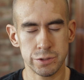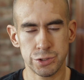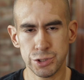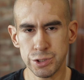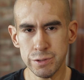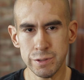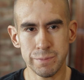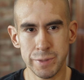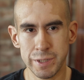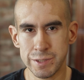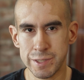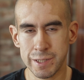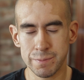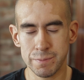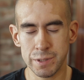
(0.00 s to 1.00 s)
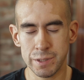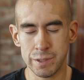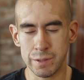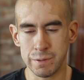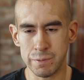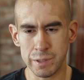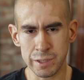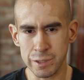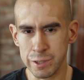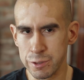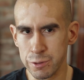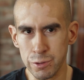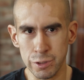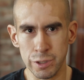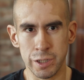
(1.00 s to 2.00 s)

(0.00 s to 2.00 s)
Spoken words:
Sure, it may take me a little